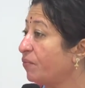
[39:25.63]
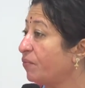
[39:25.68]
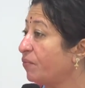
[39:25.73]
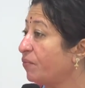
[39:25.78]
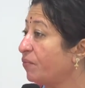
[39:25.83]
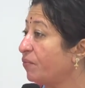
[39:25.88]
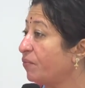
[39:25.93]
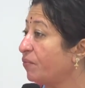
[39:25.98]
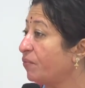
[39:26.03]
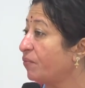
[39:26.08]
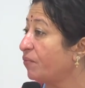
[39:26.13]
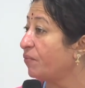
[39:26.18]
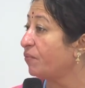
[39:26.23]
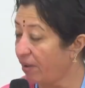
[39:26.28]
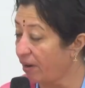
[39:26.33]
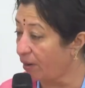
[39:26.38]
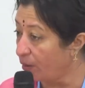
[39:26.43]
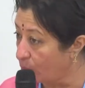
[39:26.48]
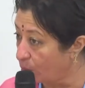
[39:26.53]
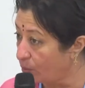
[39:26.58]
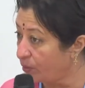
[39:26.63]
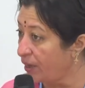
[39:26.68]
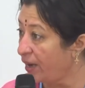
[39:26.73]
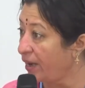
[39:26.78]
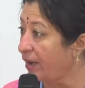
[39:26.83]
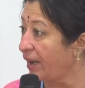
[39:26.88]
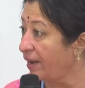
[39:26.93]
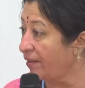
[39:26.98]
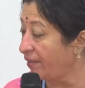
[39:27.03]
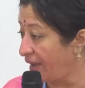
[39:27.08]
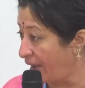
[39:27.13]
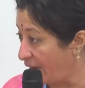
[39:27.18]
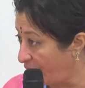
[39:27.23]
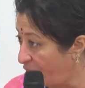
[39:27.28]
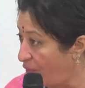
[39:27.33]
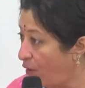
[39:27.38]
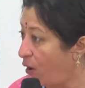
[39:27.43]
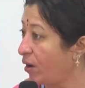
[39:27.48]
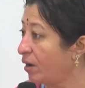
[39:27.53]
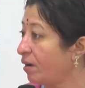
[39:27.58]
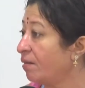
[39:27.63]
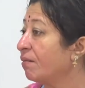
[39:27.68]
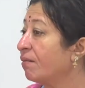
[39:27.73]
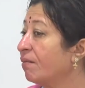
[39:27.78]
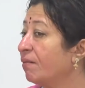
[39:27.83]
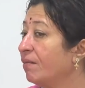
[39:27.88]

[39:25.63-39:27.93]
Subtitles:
work they were losing and therefore,